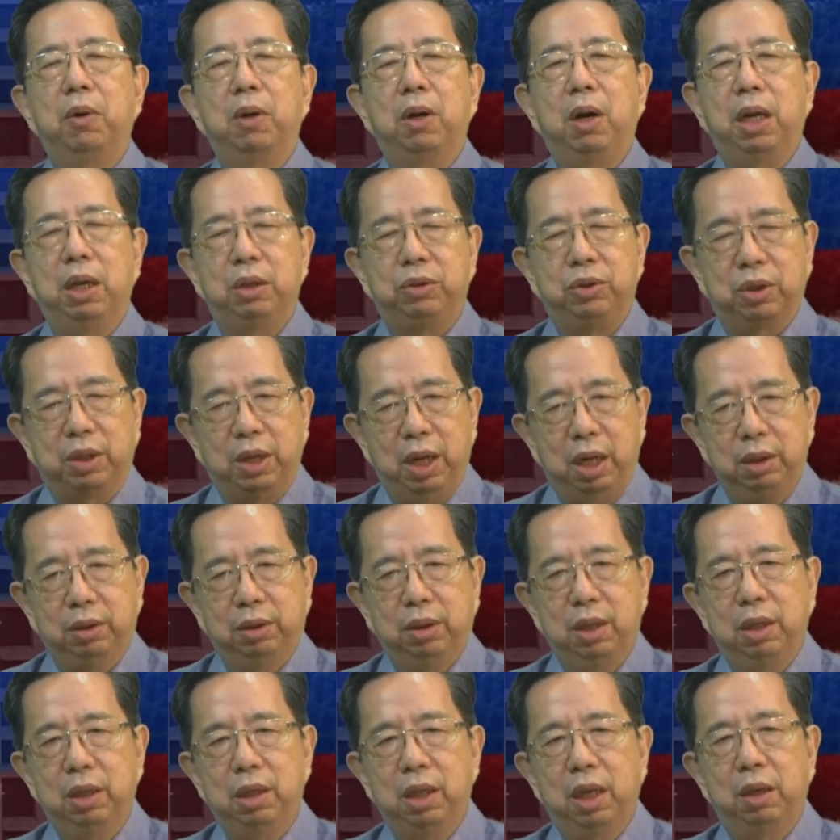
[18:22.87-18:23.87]

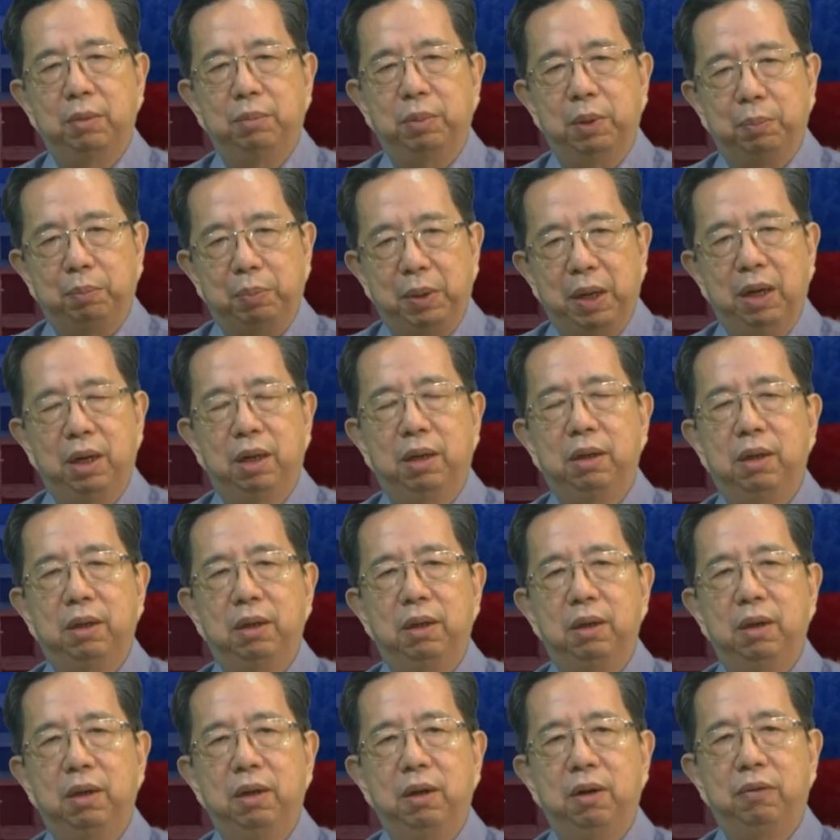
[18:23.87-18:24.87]
educated and
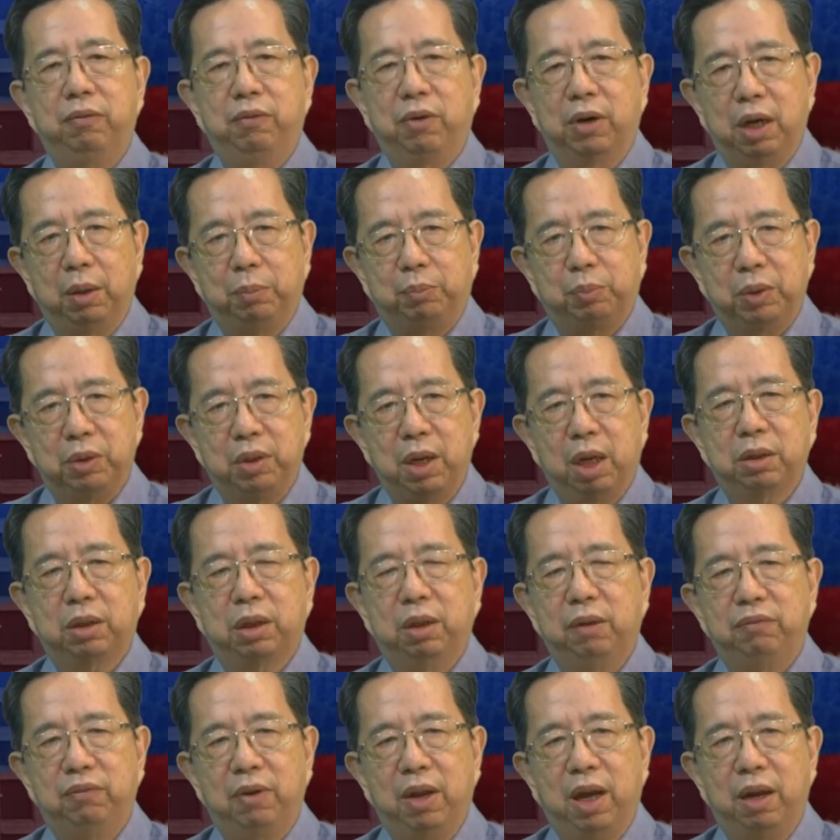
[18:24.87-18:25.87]
prepared for a
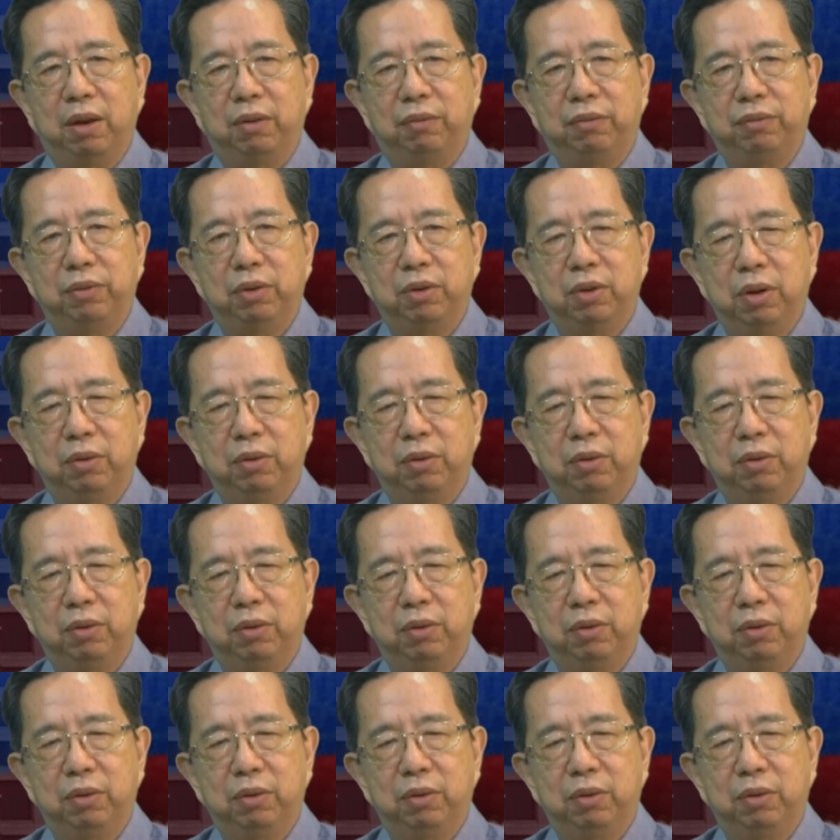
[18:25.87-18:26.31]
productive life,